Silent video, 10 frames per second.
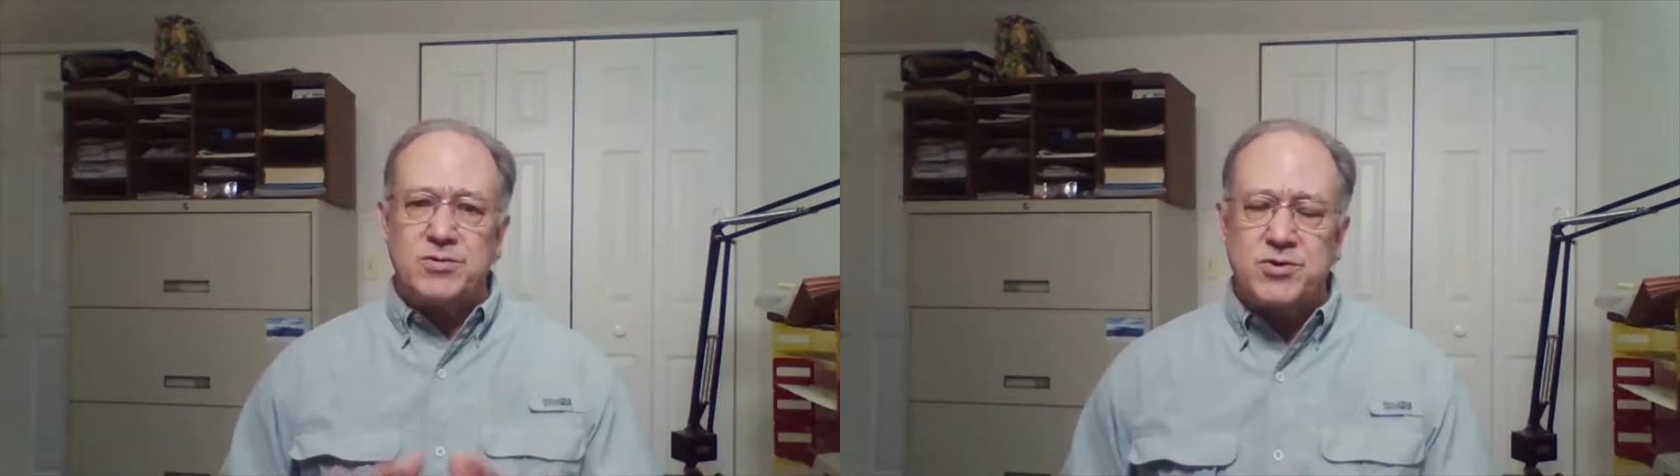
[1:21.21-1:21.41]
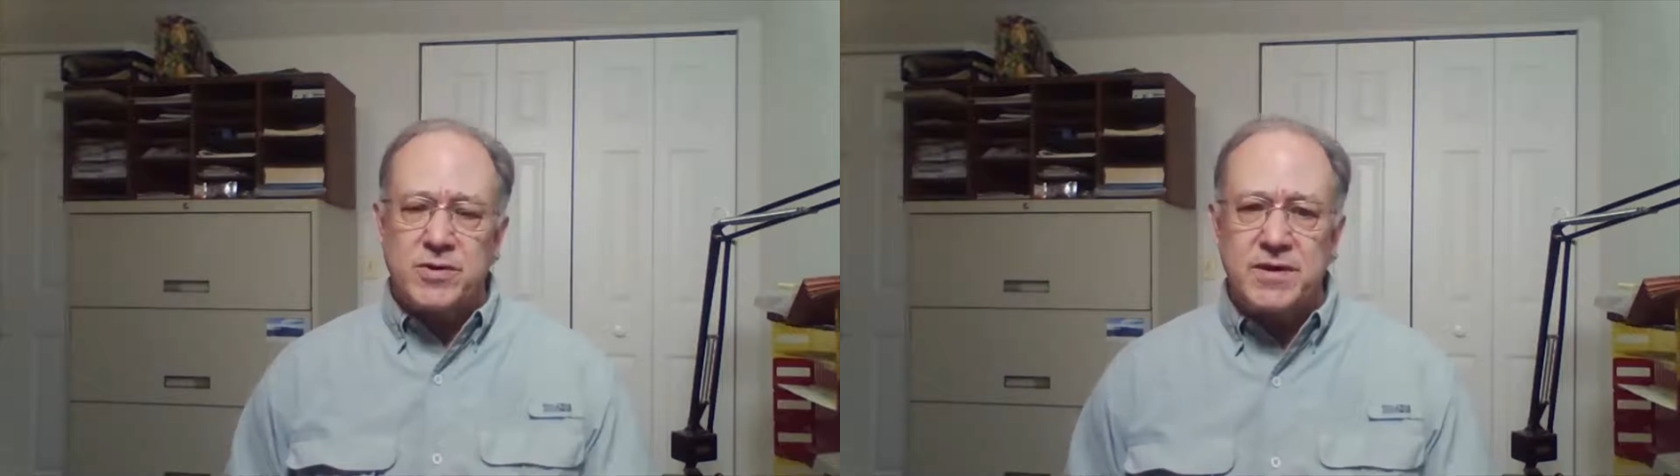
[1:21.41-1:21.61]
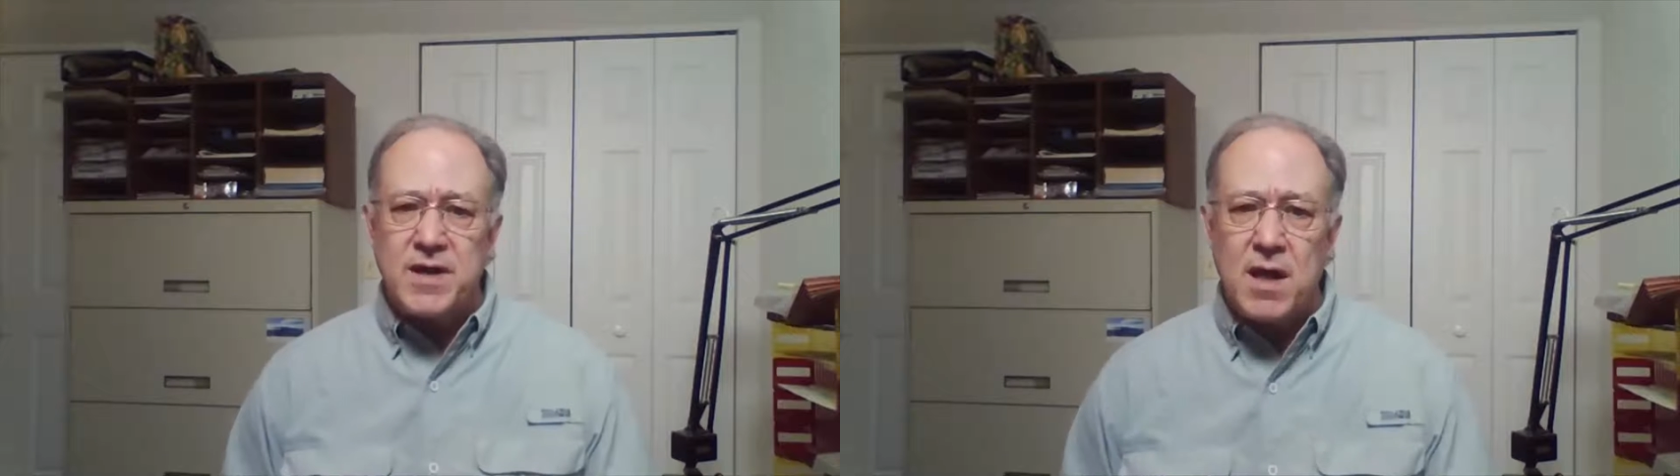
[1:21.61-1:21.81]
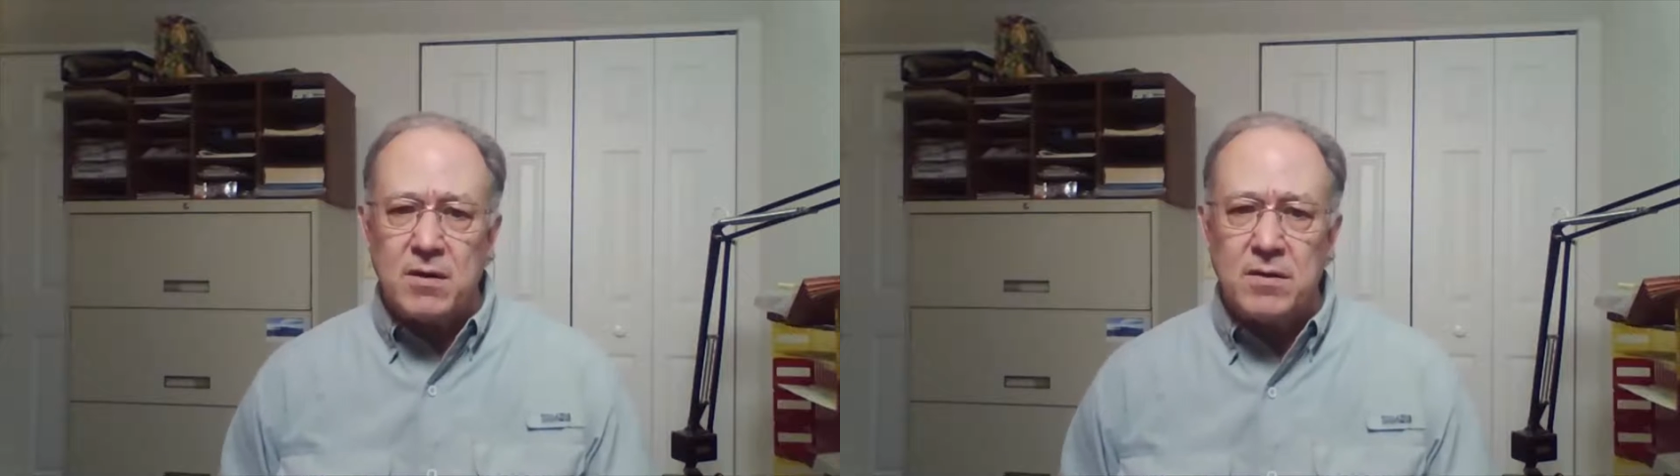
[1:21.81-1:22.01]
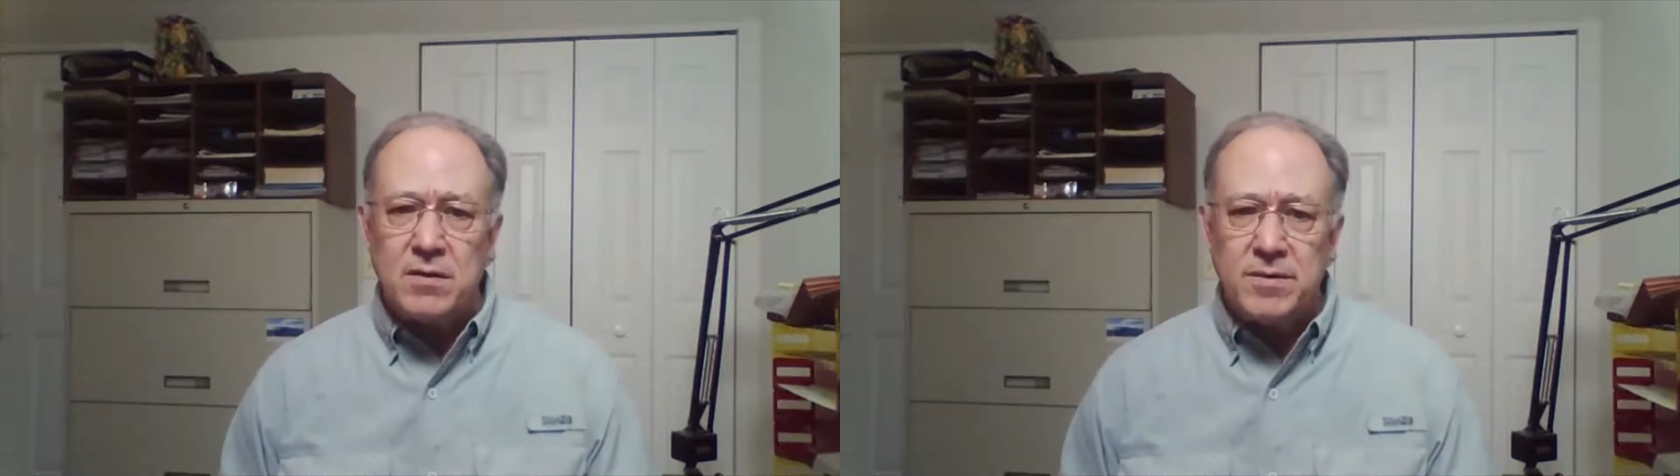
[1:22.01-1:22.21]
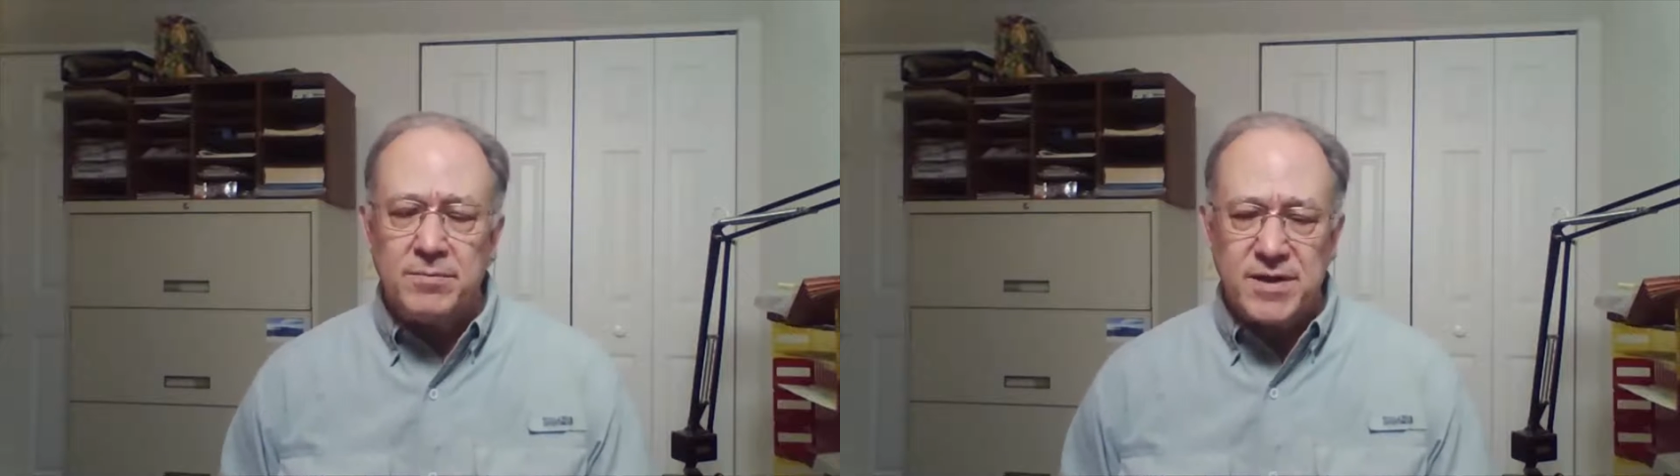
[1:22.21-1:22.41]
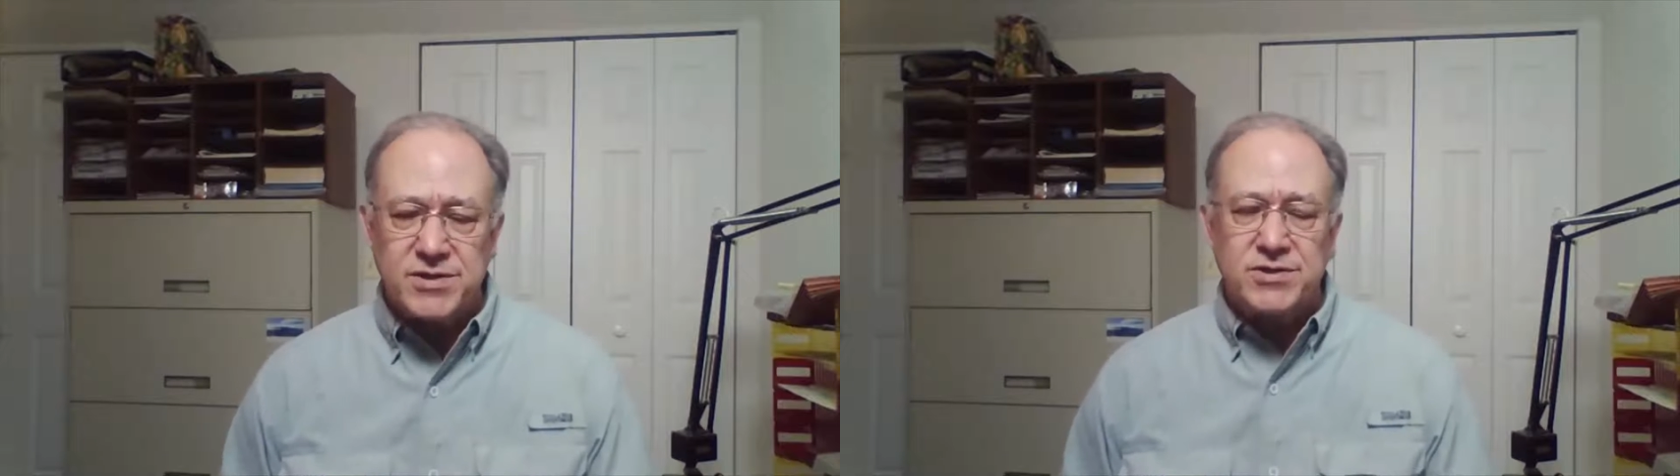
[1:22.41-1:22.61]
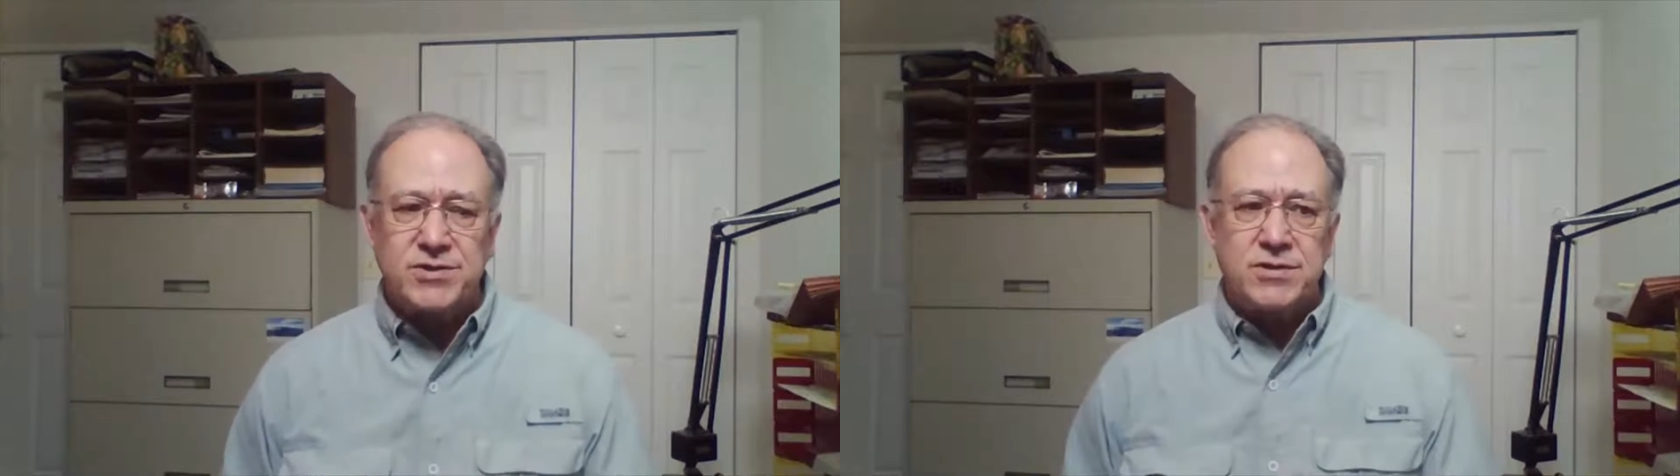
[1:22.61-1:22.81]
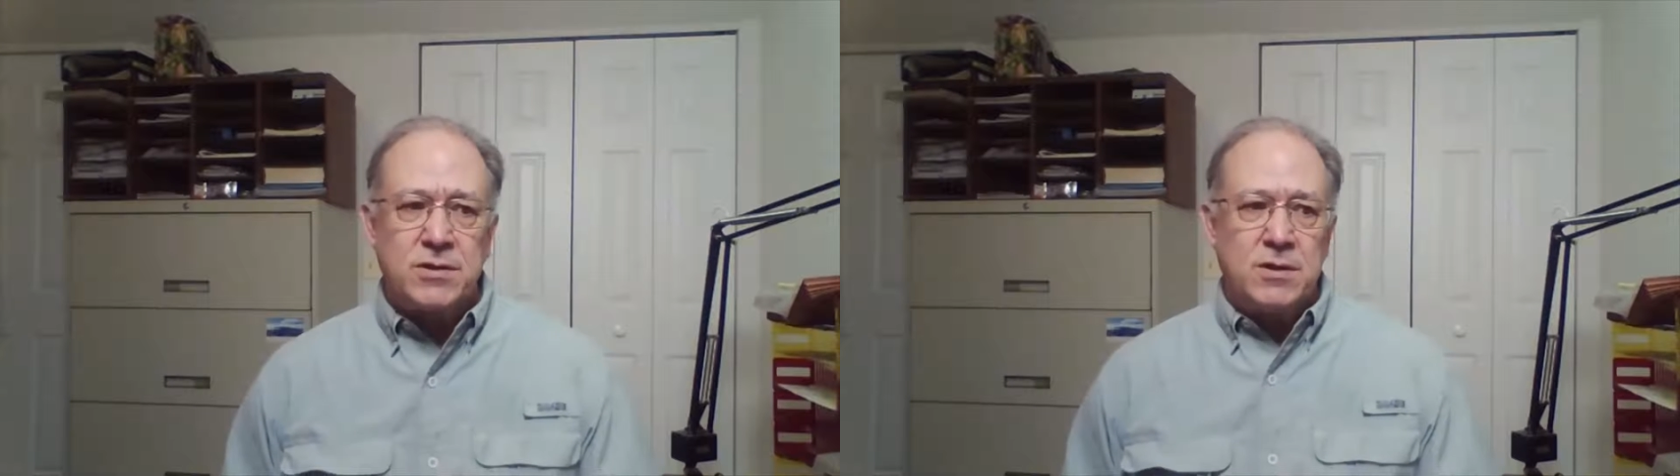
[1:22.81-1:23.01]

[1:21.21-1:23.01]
trillion-dollar business.